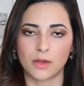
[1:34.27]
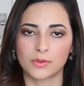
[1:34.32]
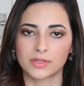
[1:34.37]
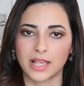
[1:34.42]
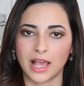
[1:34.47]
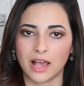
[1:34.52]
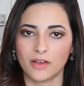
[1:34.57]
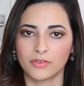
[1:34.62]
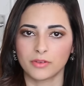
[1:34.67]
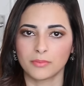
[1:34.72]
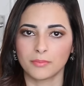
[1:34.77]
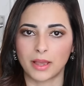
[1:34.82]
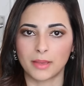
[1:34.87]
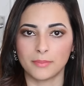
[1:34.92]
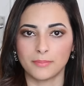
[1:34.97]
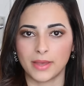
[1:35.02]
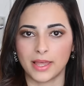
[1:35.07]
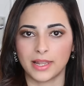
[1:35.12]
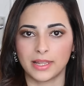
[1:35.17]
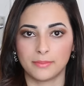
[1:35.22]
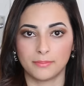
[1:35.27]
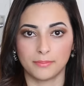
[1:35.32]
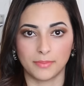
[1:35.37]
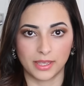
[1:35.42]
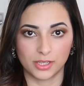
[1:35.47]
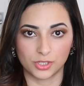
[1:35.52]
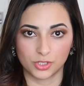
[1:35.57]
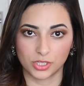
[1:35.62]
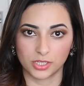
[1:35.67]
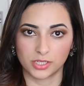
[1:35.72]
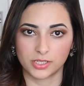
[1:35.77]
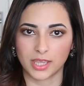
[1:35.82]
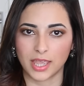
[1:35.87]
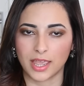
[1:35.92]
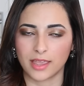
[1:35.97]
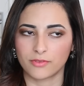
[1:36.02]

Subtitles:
I was having my belly measured